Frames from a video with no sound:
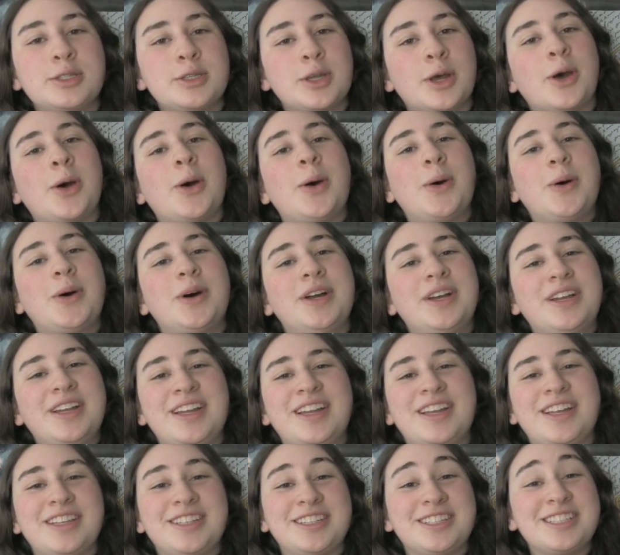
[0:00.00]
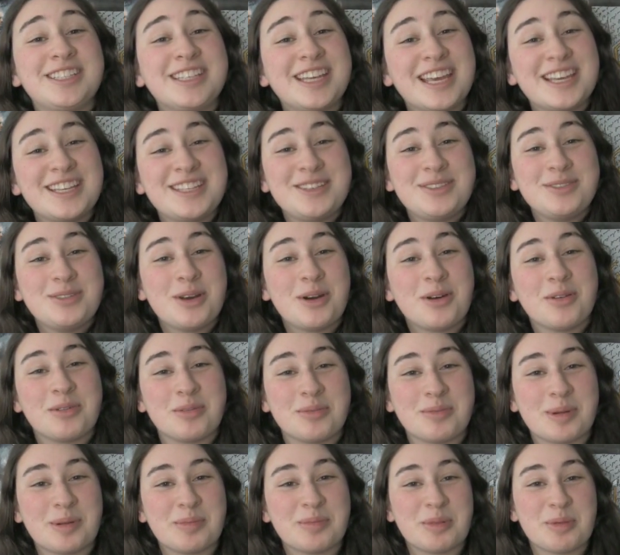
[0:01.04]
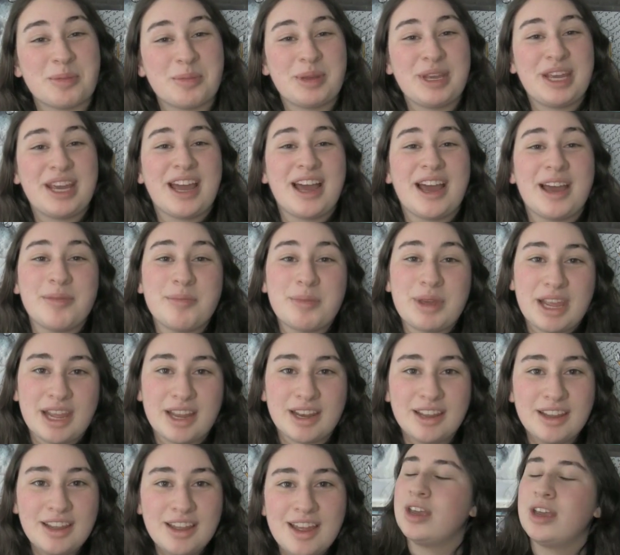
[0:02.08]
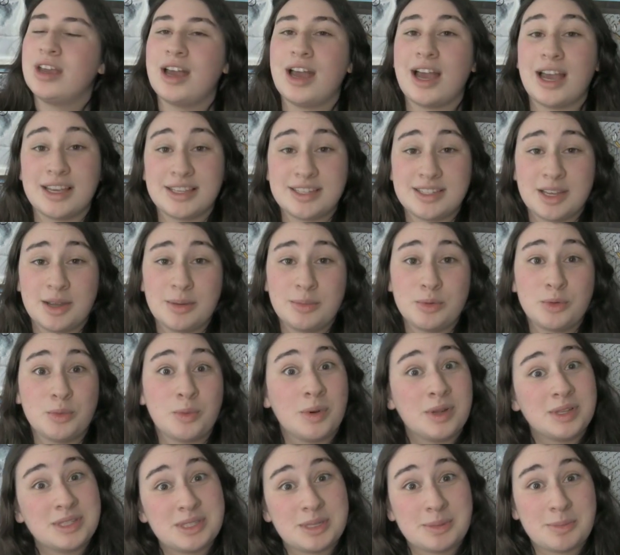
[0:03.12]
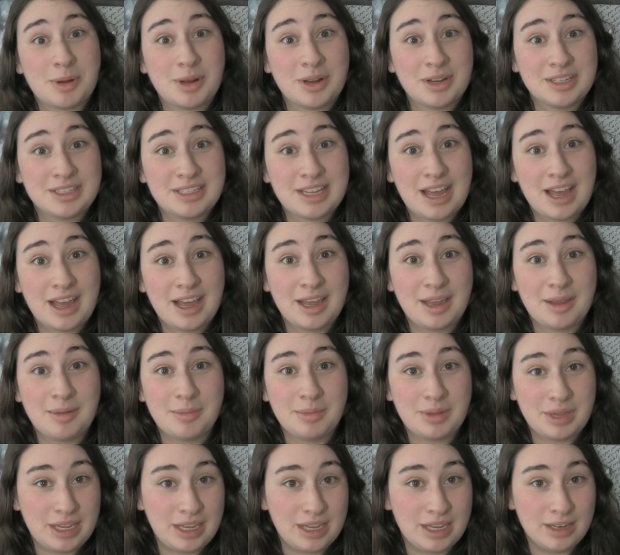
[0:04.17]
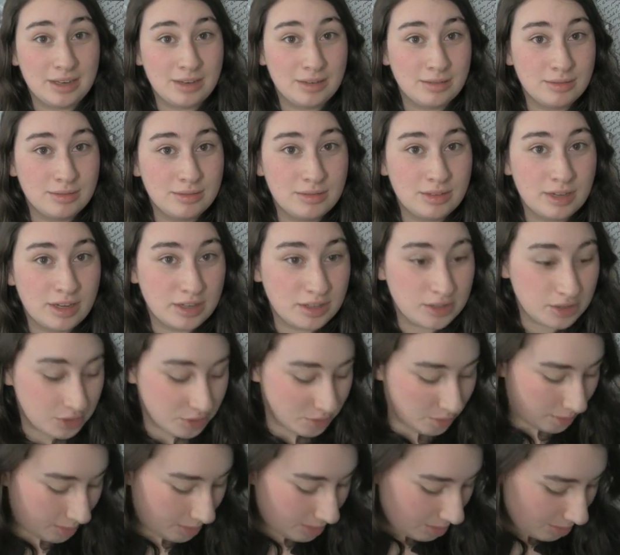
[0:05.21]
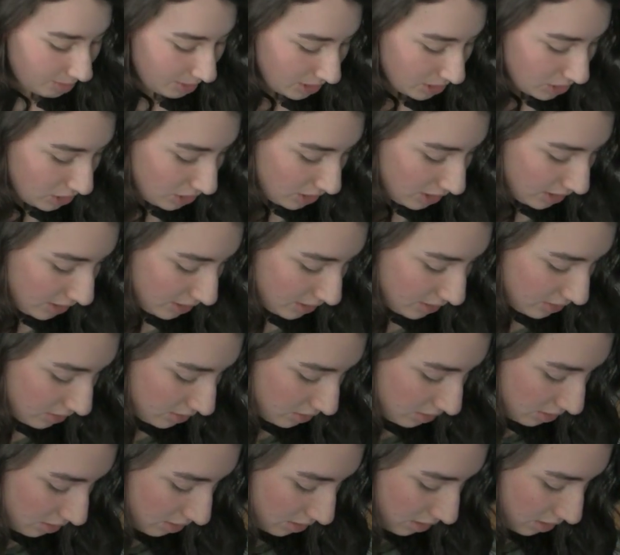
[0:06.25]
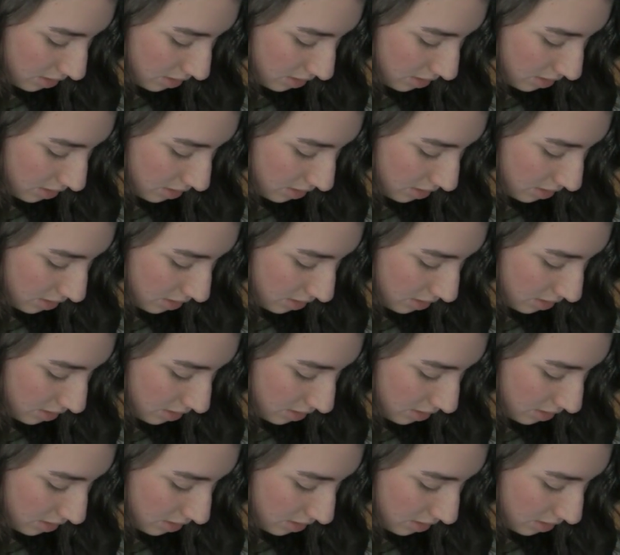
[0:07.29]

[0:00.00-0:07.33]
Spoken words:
So, just in case you don't remember me, I'm Anna. I subbed once upon a time in... I just ripped my jeans.